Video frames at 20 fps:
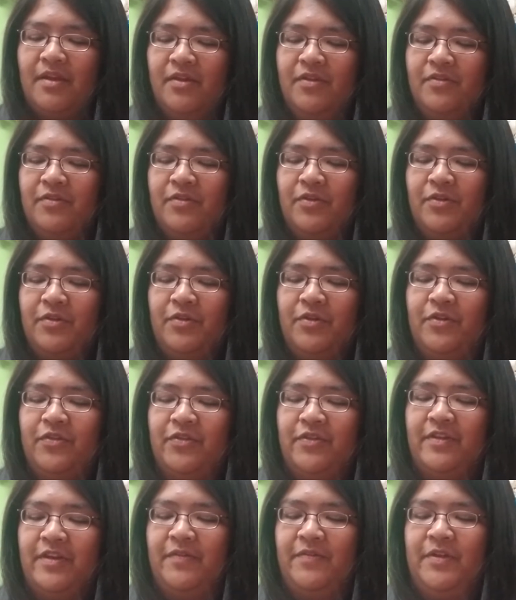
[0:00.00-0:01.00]
so you
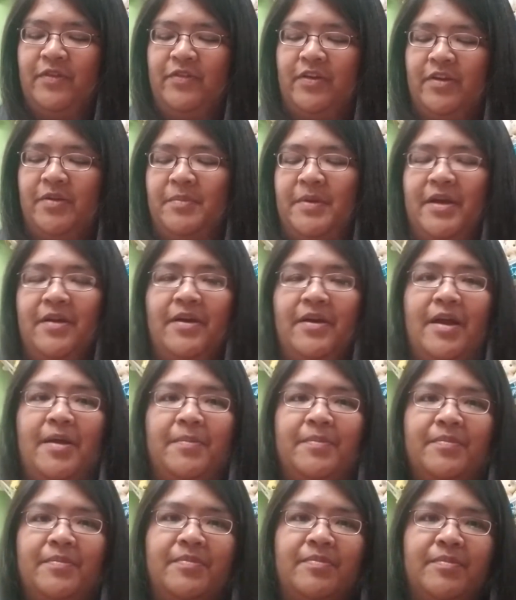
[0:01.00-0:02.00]
should definitely check them out.
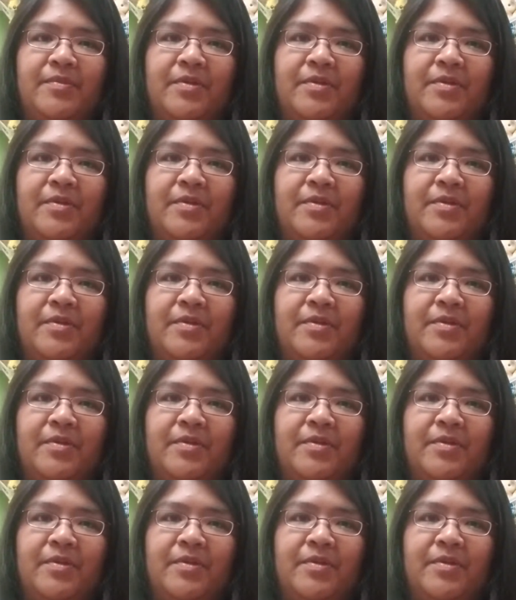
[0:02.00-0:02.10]
I'm